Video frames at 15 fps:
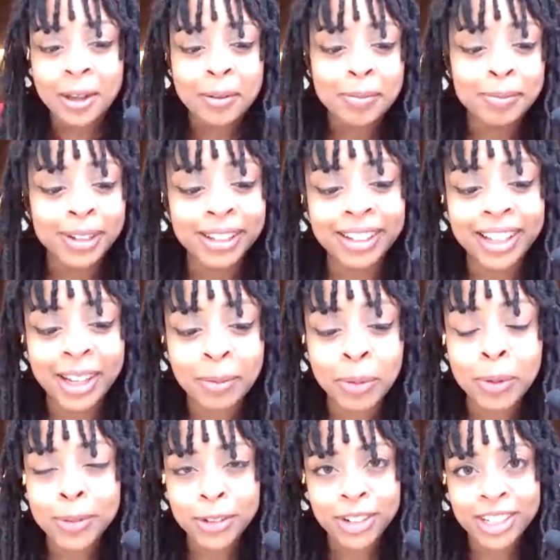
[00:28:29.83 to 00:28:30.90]
But like,
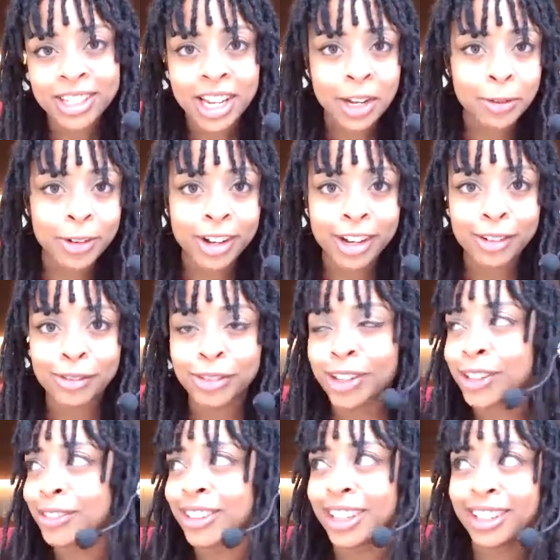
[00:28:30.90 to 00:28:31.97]
put me on a sidewalk in front
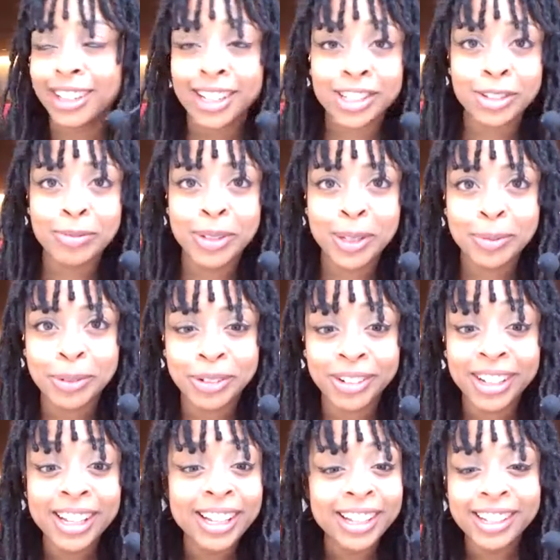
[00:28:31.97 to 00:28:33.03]
of like lots of people.
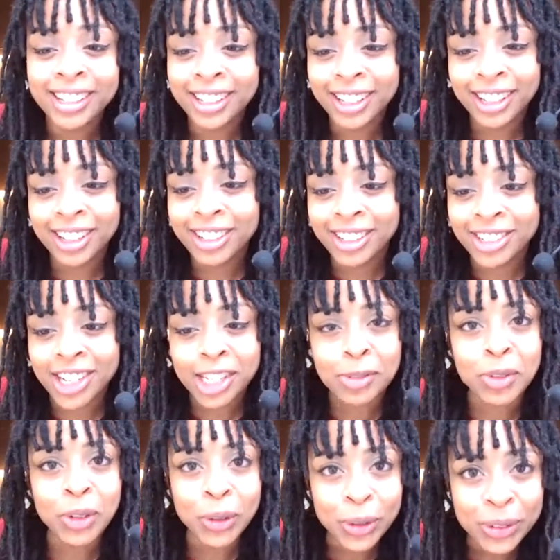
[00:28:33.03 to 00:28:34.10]

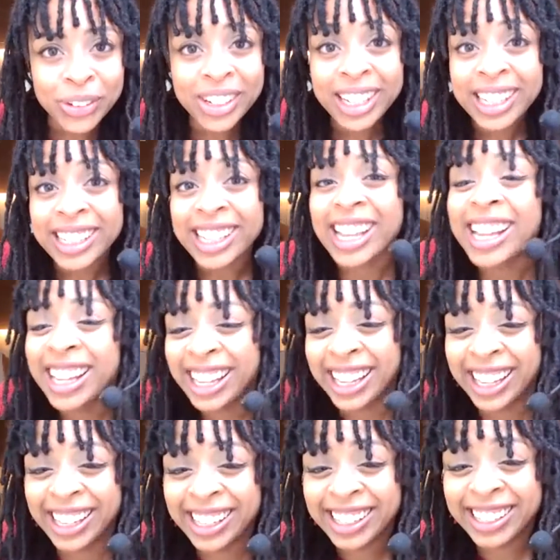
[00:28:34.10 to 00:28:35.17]
Jasmine, who?
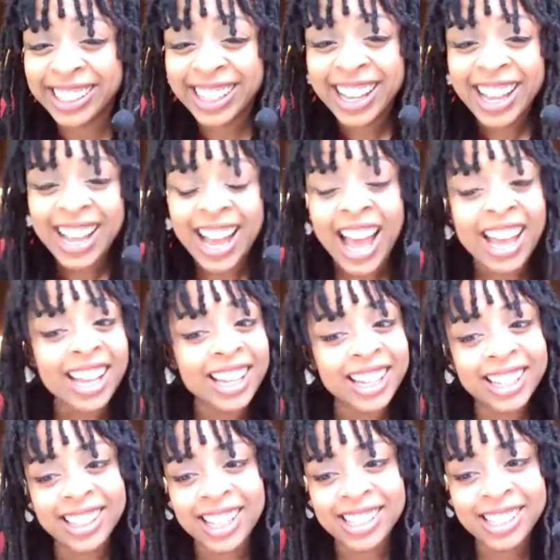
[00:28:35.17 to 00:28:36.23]
Like,
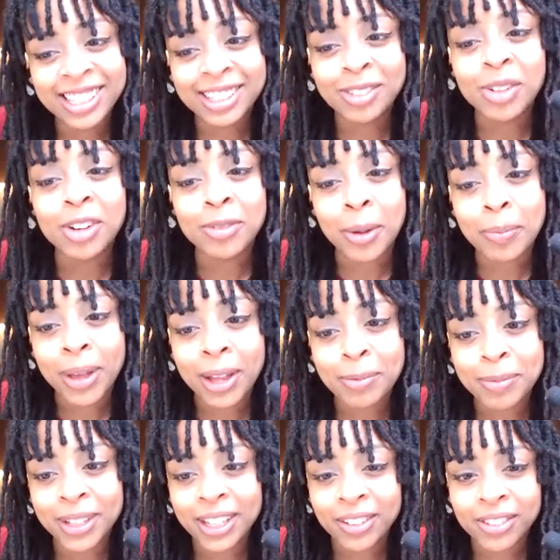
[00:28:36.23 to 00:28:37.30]
I that's one of my pet
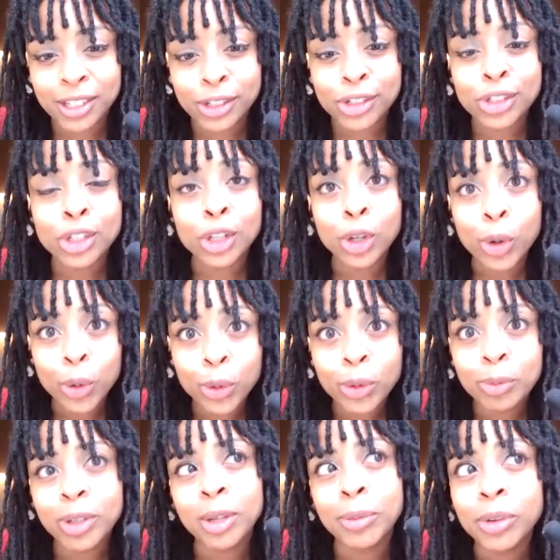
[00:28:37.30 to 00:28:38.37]
peeves is slow
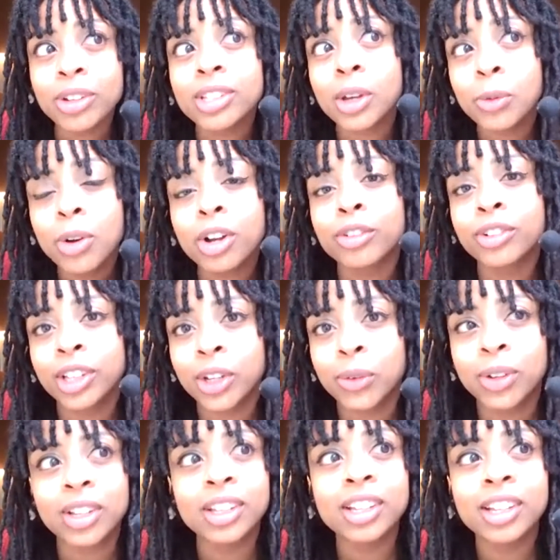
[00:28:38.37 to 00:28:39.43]
people because I walk really
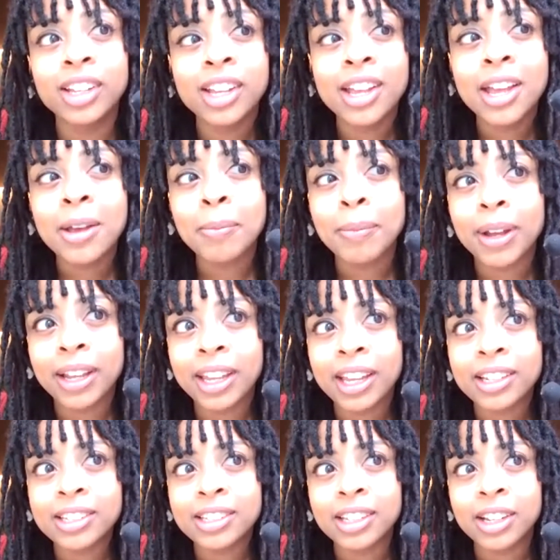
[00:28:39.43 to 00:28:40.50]
quickly, but I
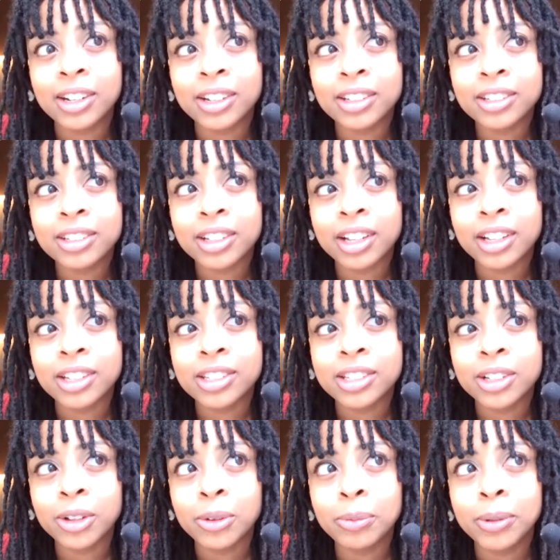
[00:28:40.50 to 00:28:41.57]
can't stand
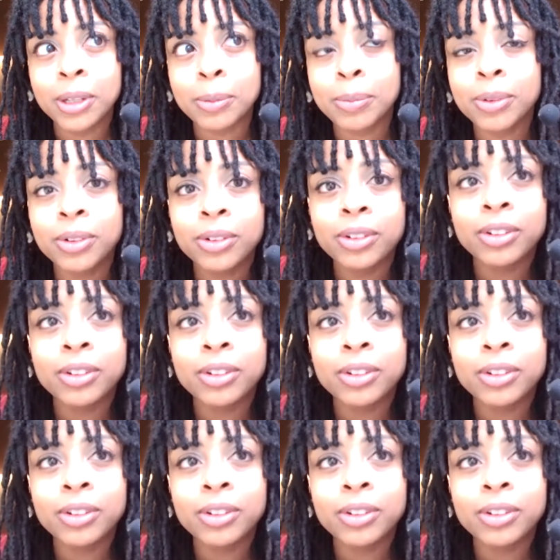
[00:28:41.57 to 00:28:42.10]
slow people.